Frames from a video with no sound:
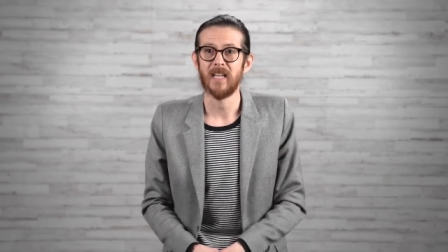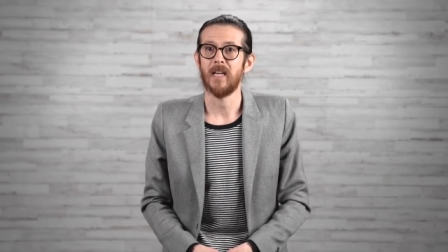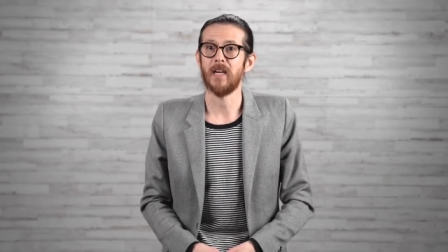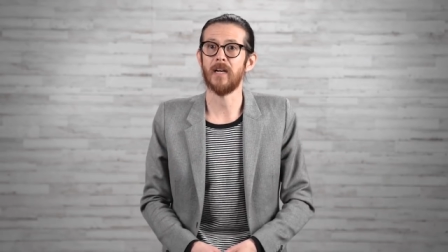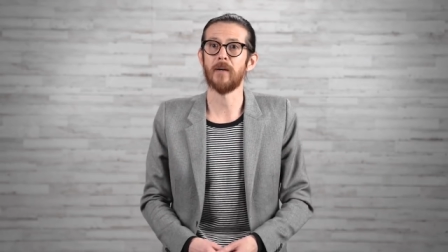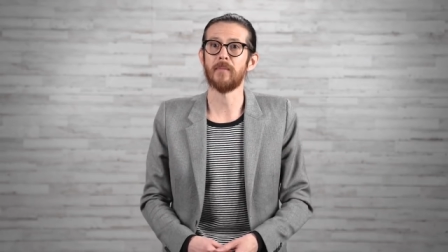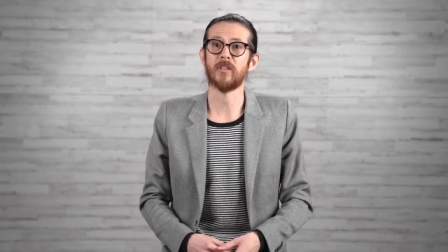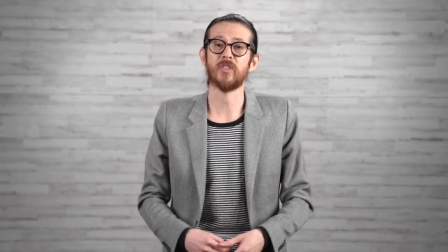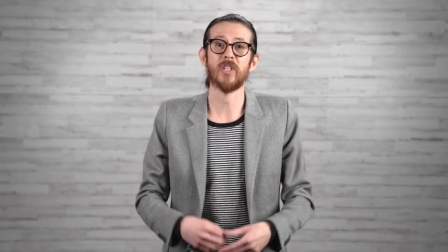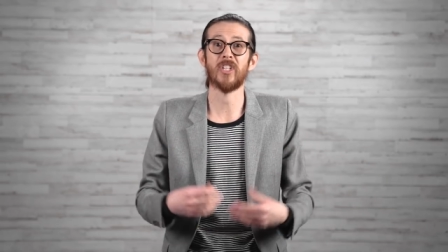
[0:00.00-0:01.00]

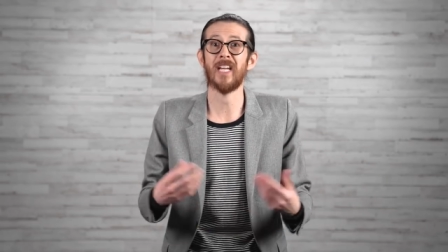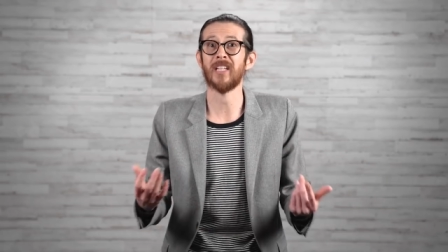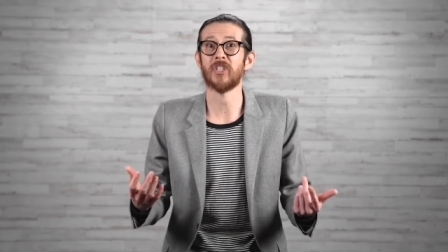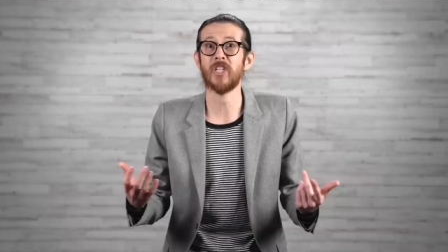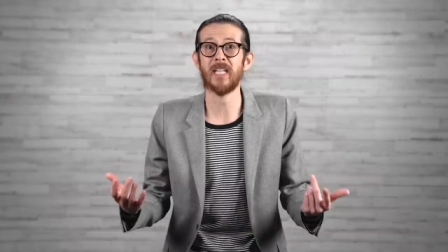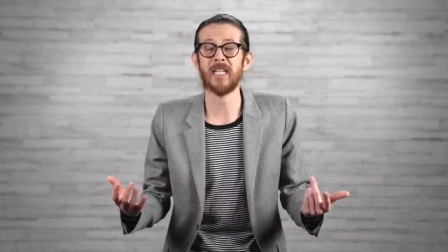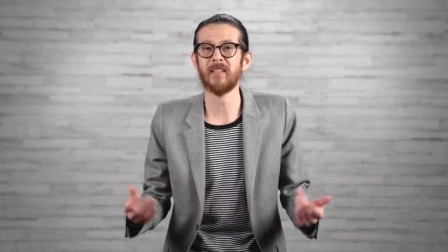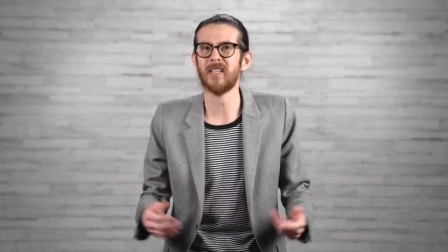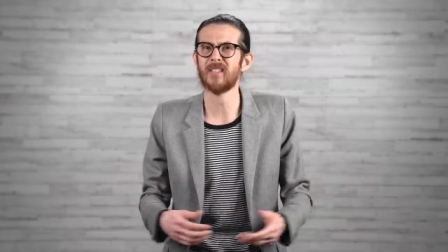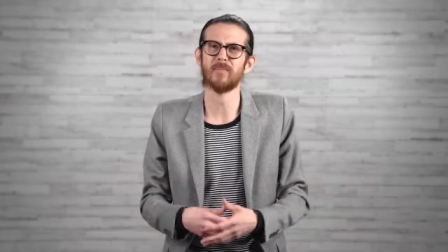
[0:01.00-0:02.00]
There's Genetic Genie.
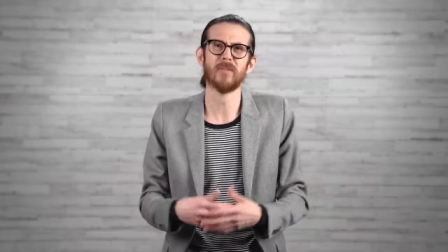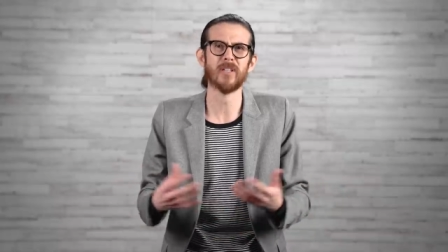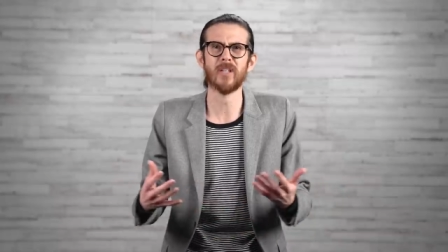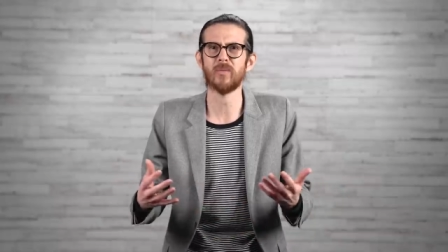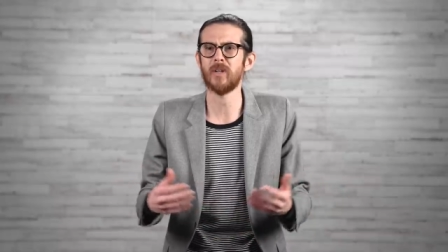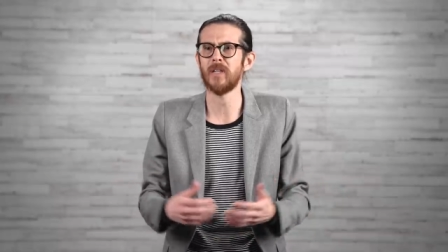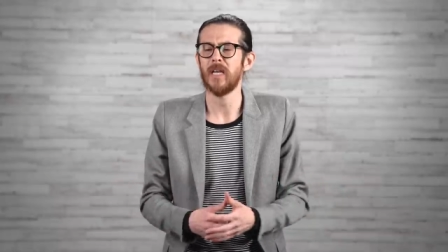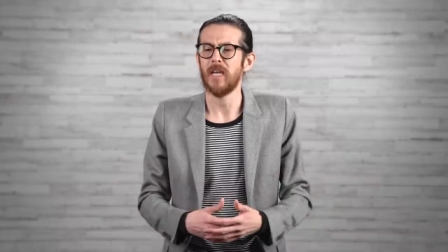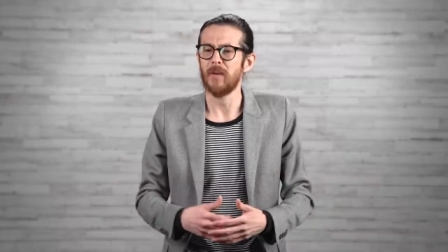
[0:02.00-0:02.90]
That's a pretty good one.